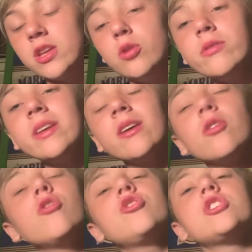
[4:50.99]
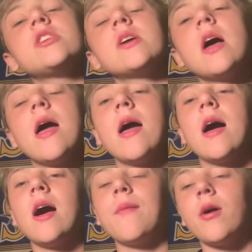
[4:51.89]
Yusei Kikuchi,
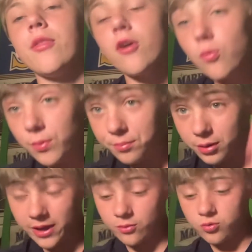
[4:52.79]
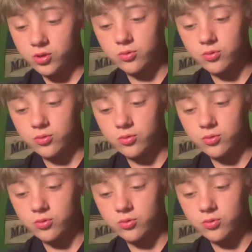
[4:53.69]
um, although been playing really,